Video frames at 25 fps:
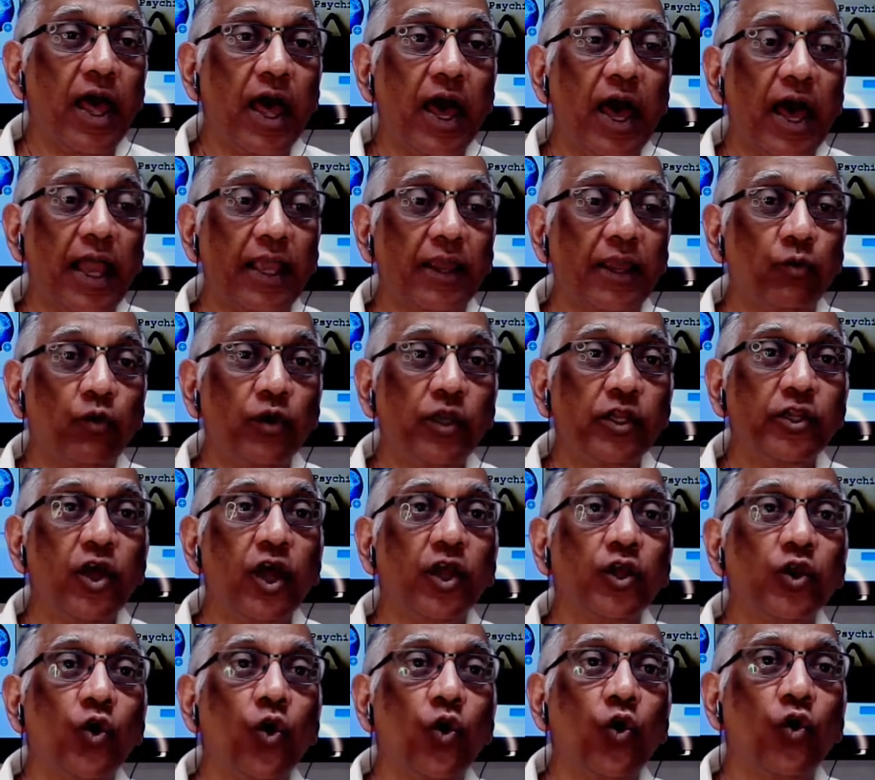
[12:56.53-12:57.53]
I will
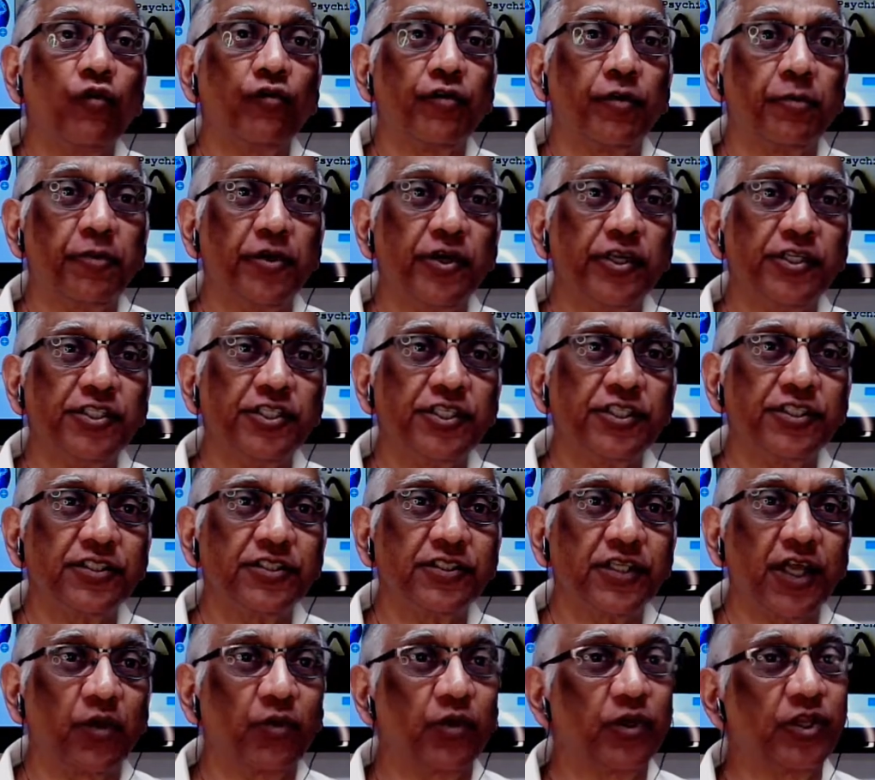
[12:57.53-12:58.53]
not go over
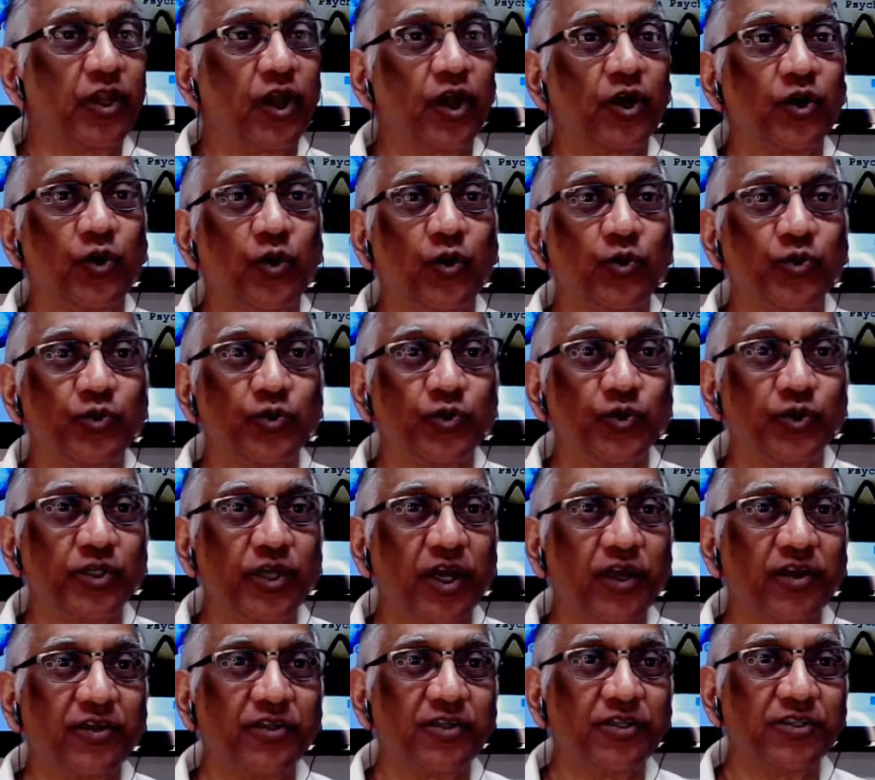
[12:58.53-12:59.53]
bridges. I will not go through
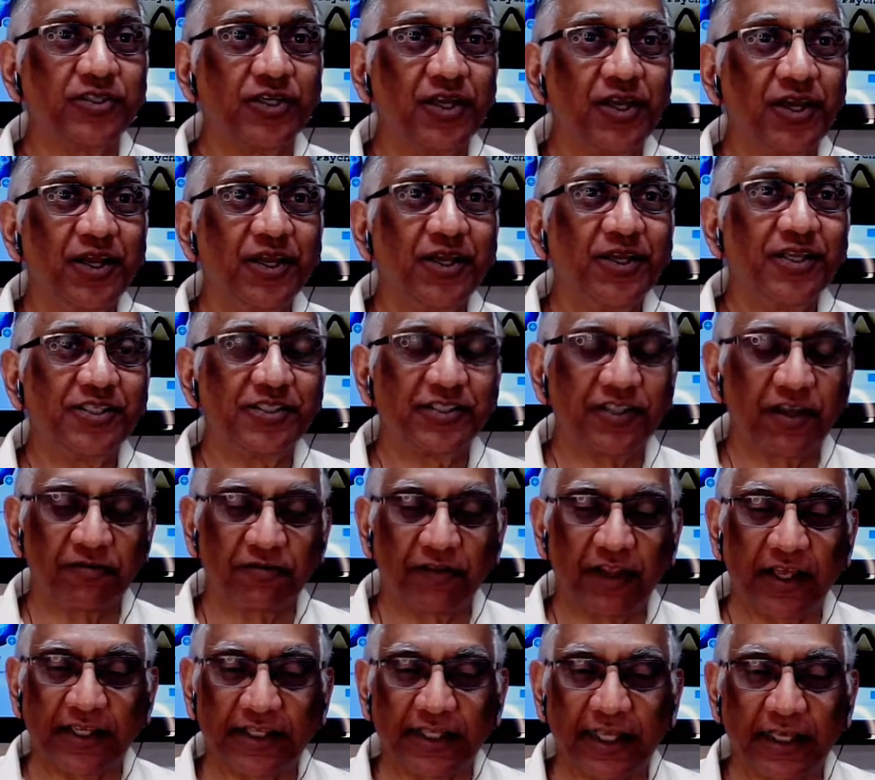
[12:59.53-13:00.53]
tunnels, yeah. stuff
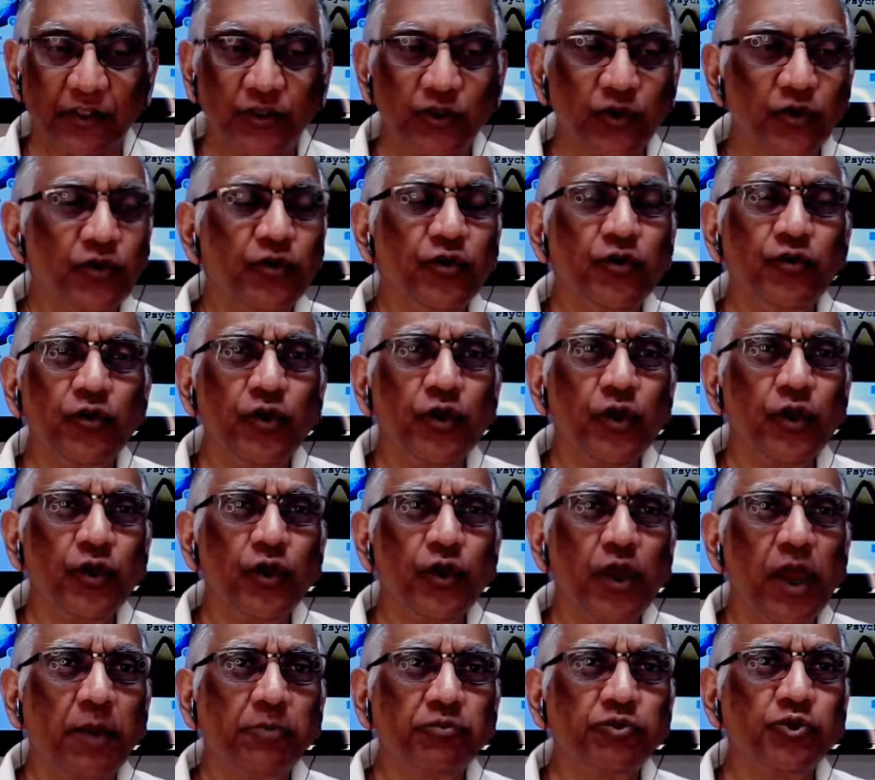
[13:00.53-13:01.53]
like that. So you,
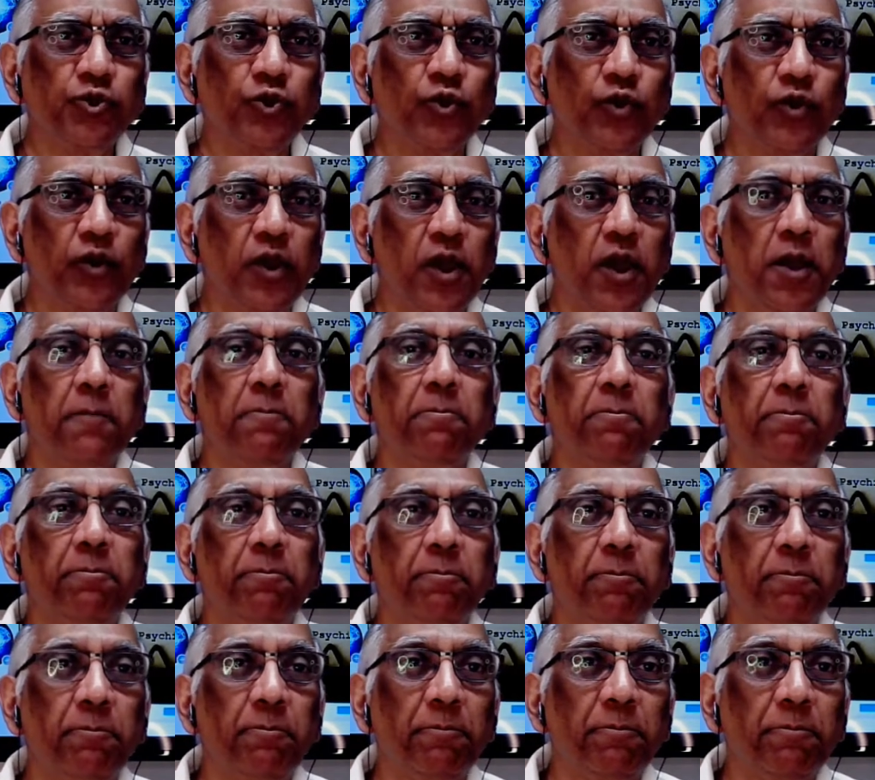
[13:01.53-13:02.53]
I'm sure. I have a
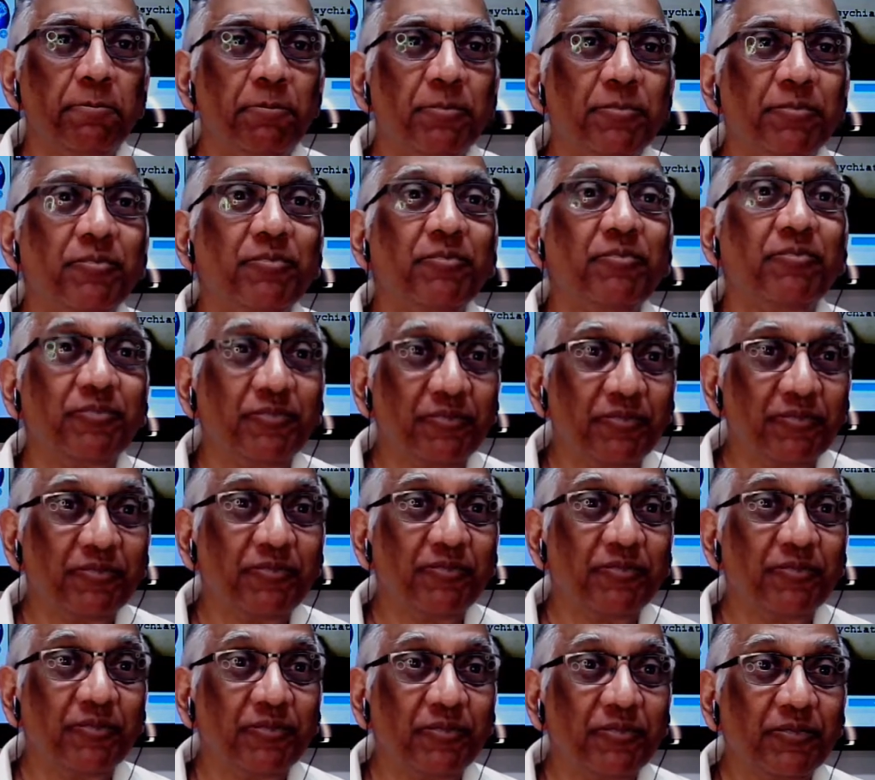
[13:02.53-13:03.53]
friend who has a
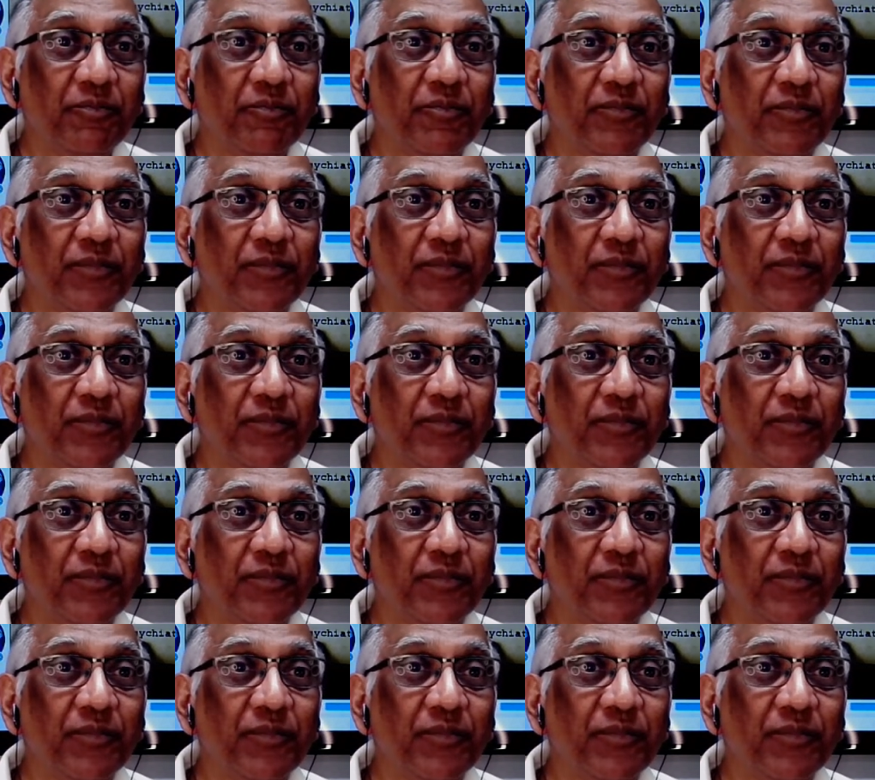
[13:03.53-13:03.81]
specifies